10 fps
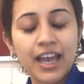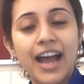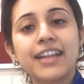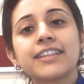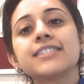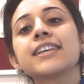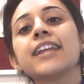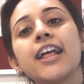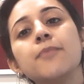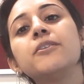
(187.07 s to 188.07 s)
And this
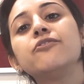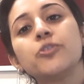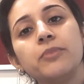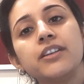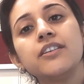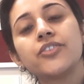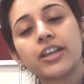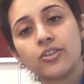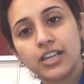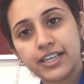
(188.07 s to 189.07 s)
can help in women
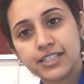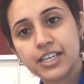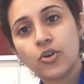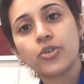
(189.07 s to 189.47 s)
regulating